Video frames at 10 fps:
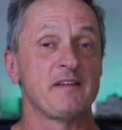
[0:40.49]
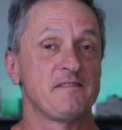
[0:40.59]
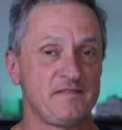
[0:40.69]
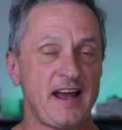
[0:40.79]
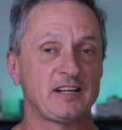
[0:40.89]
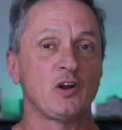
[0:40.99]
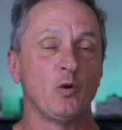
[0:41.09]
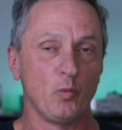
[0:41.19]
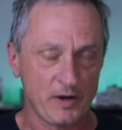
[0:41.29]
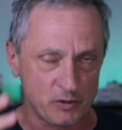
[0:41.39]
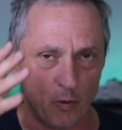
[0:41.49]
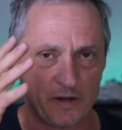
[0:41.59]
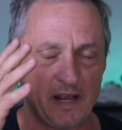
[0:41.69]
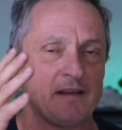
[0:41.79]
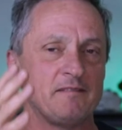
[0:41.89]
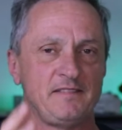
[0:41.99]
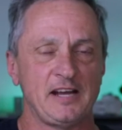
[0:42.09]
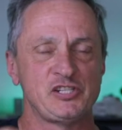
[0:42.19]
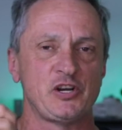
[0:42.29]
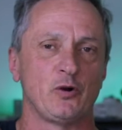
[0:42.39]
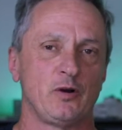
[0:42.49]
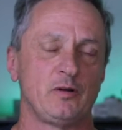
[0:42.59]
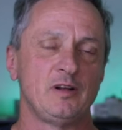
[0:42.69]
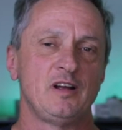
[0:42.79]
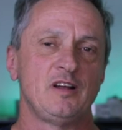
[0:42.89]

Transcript: In fact, we're talking veggie oil.